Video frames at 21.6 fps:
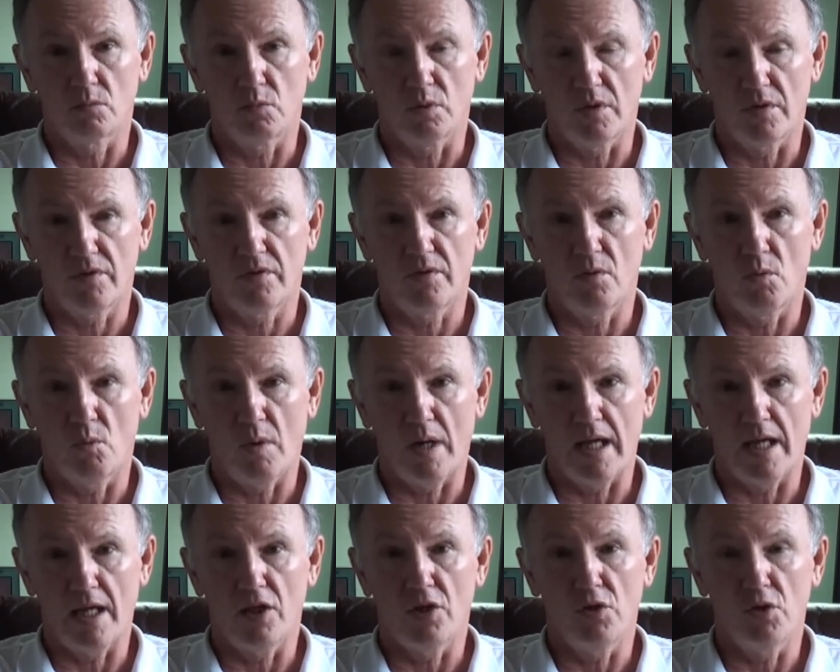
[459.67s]
with the
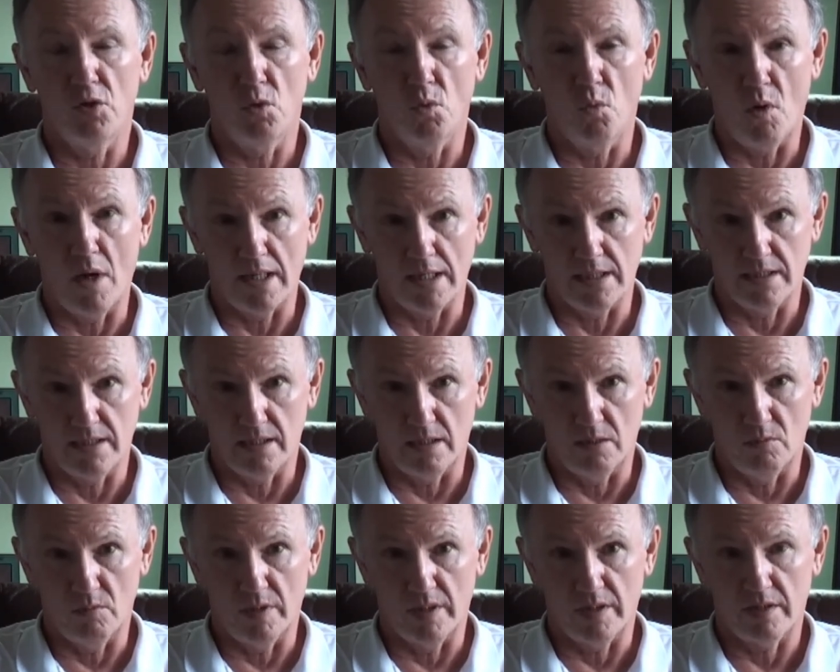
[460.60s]
way you want it
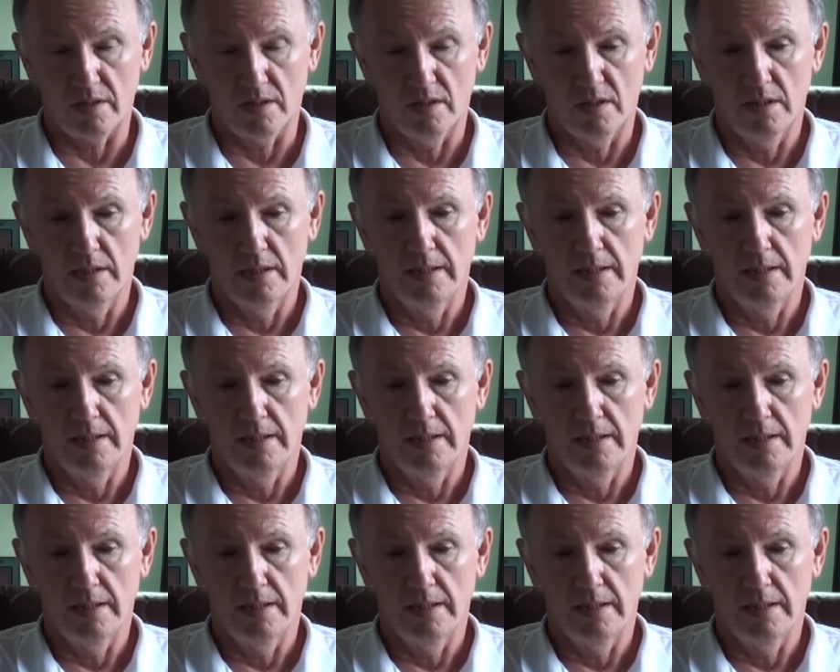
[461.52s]
dealt with.